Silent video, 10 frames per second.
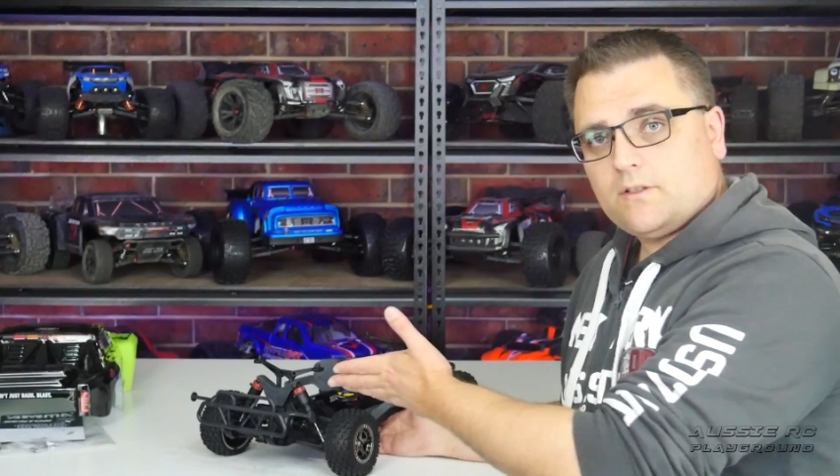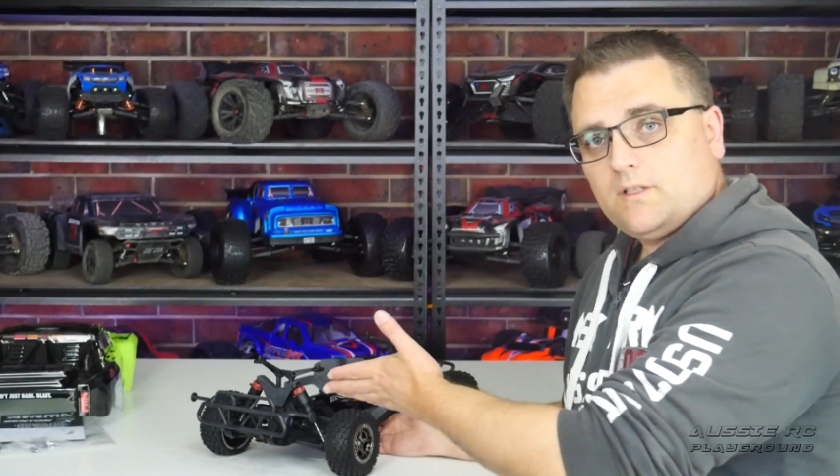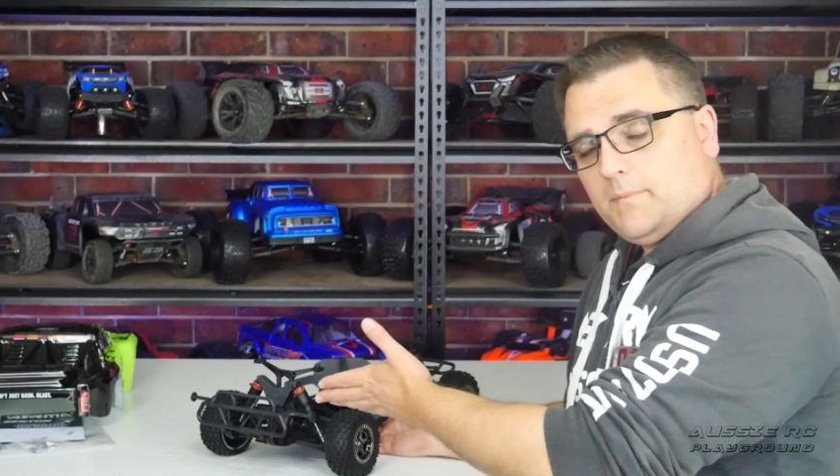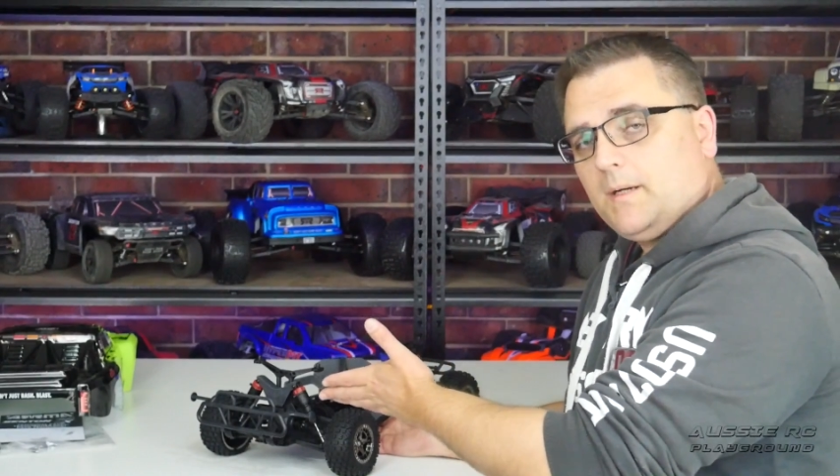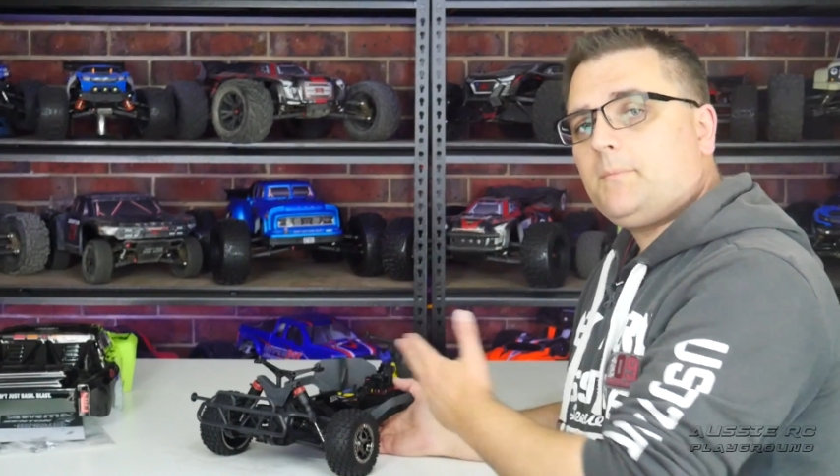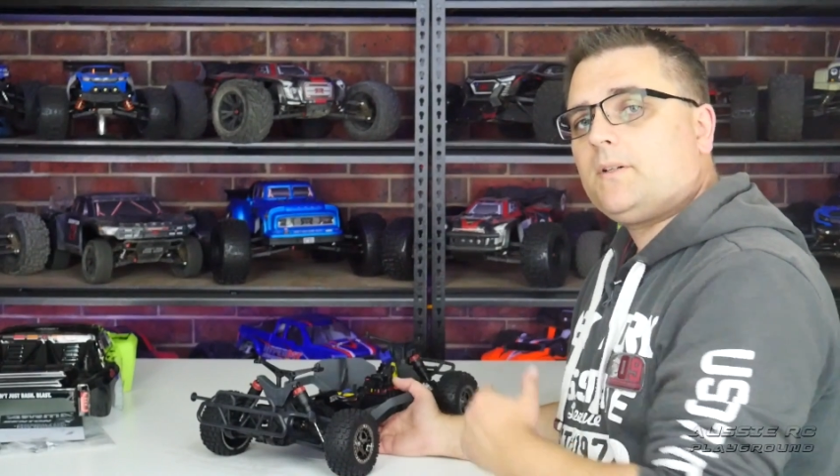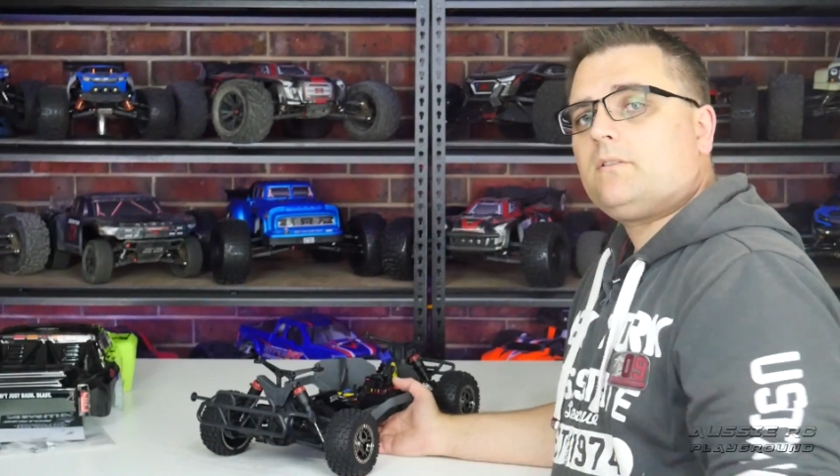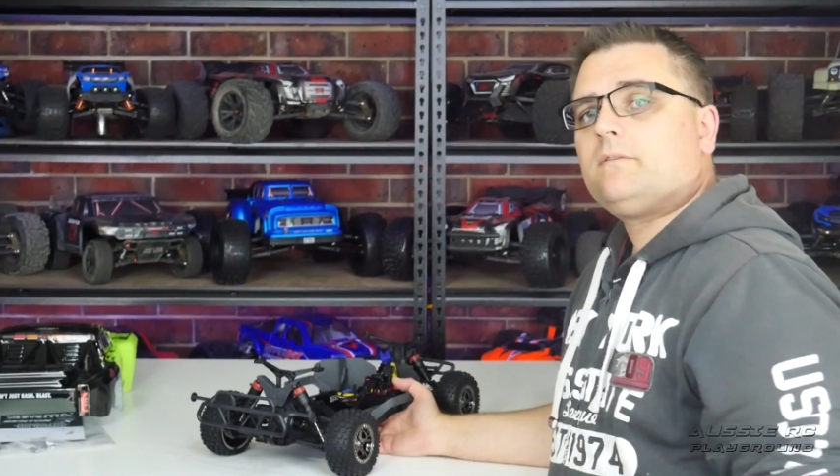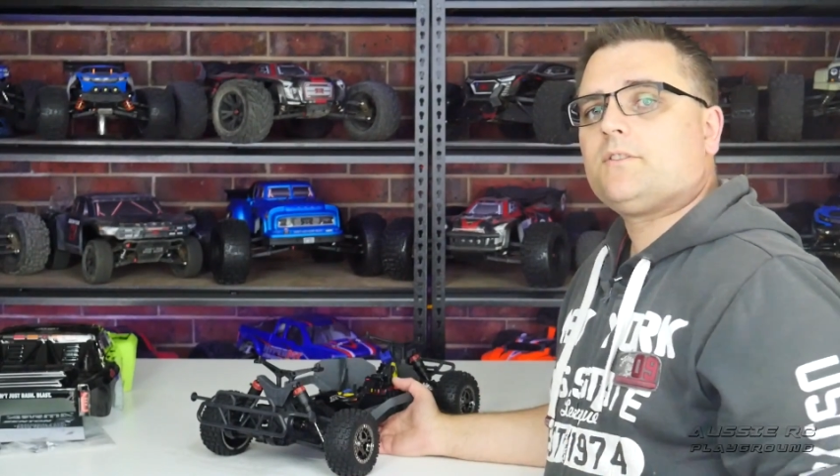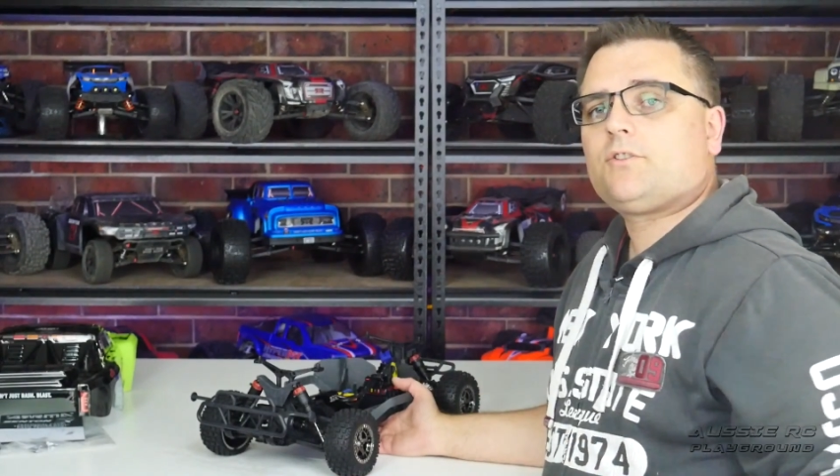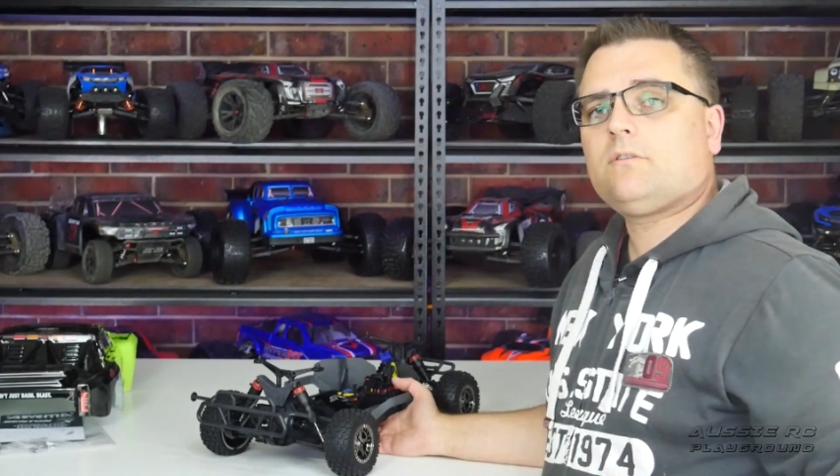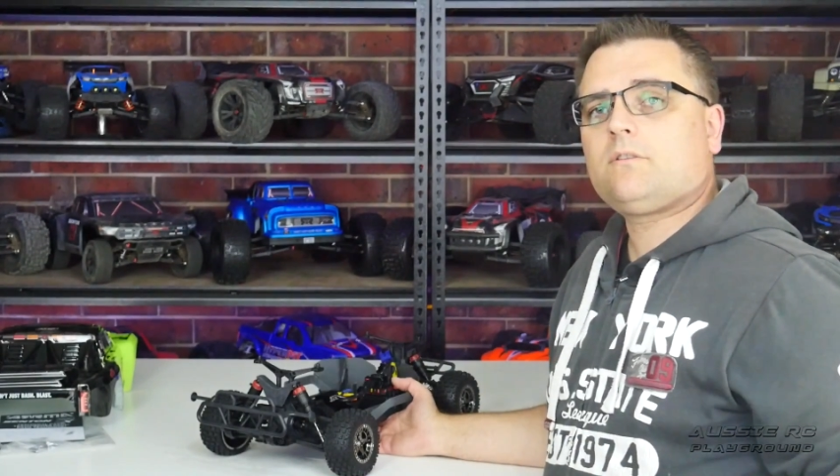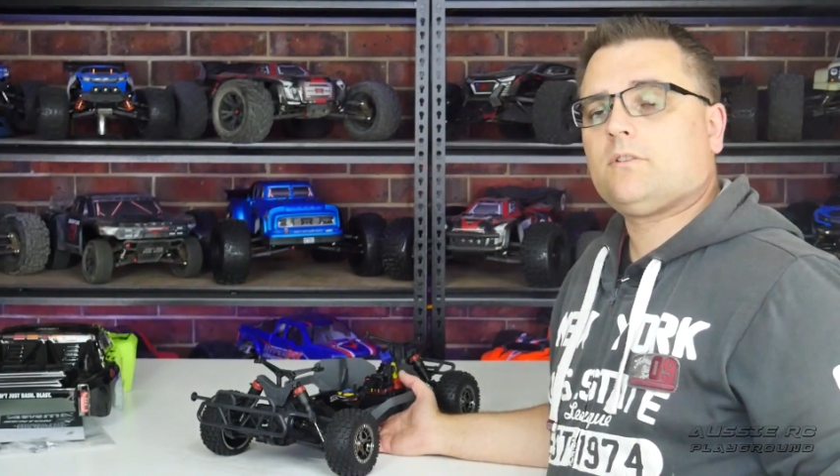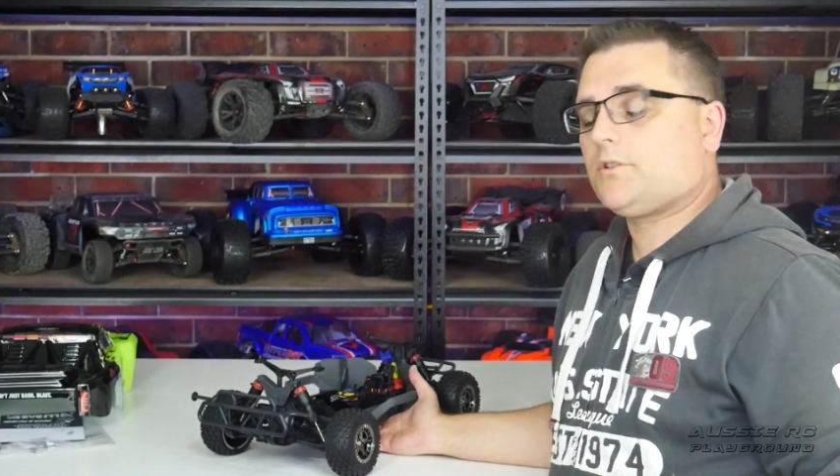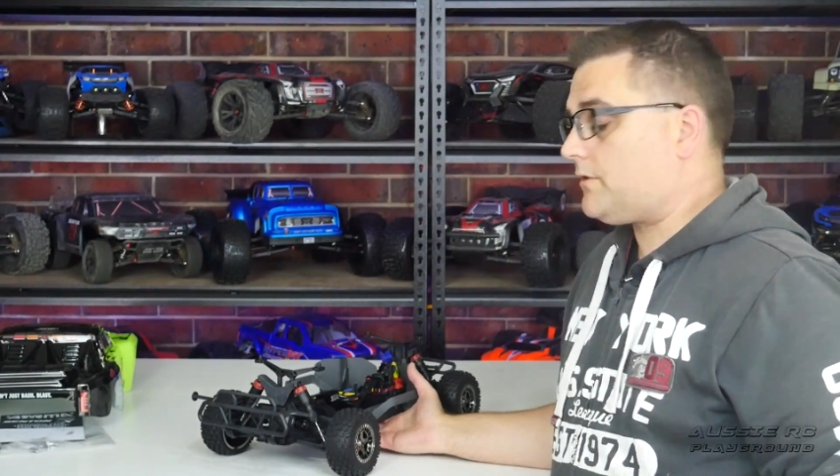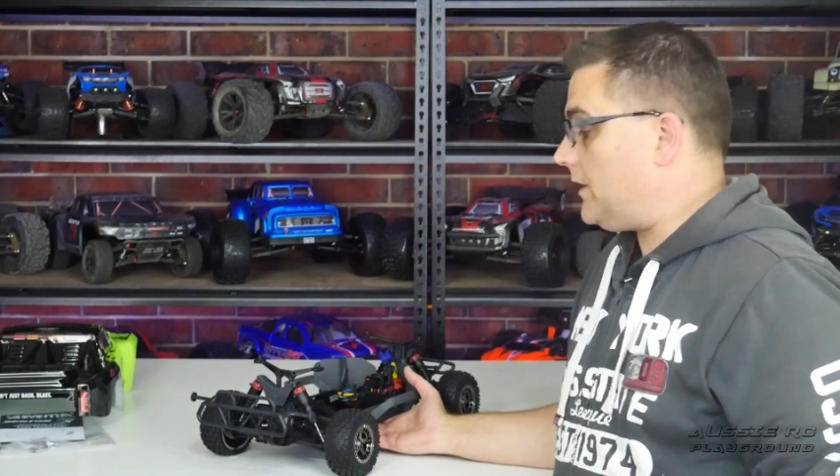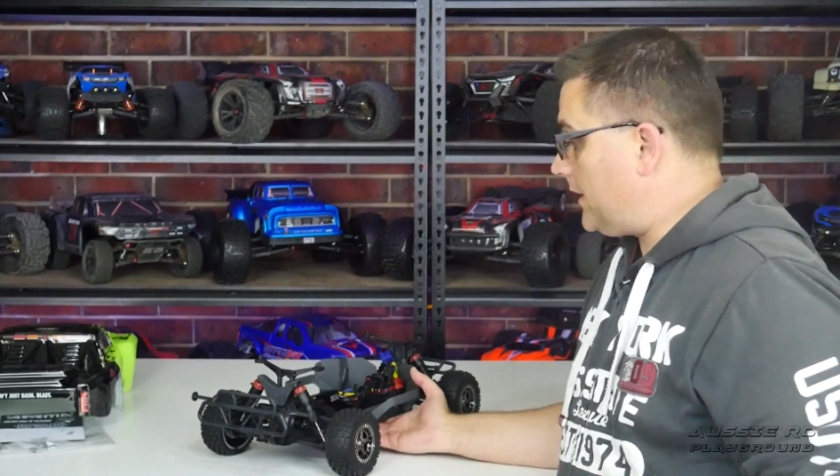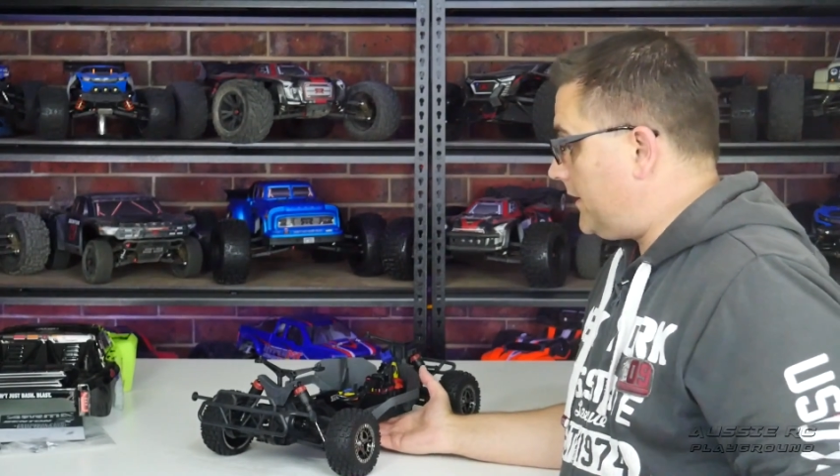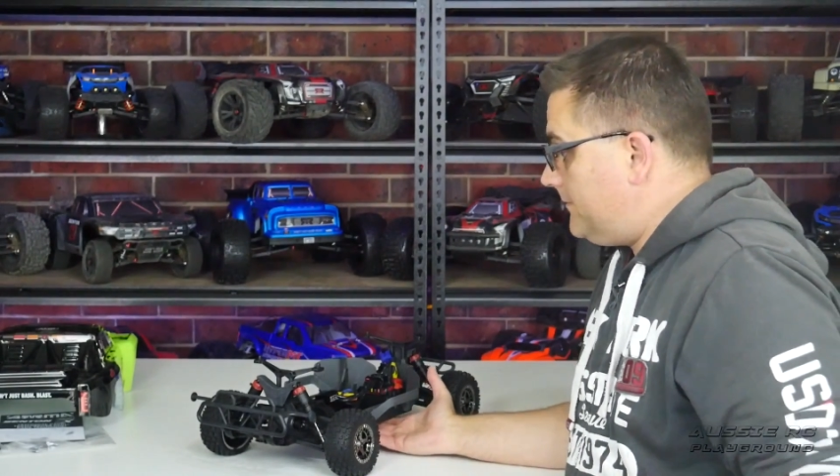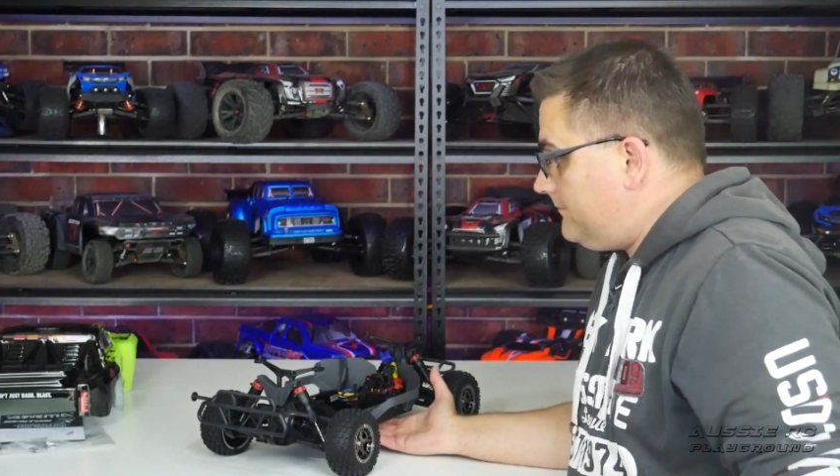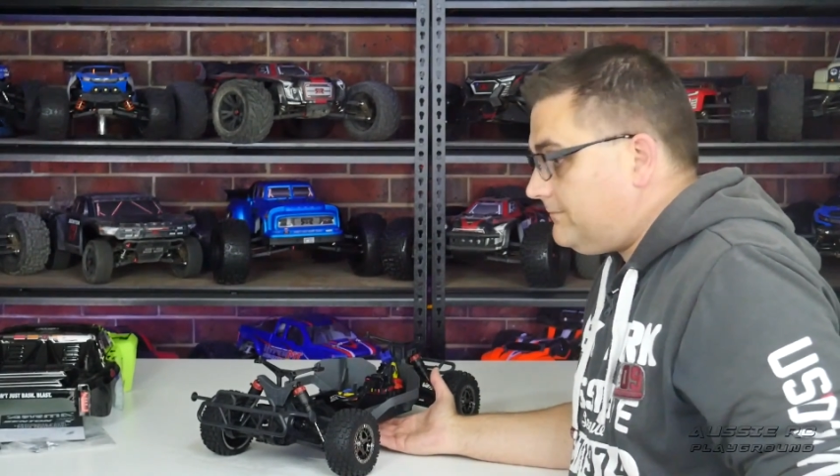on the bumper of a short course truck,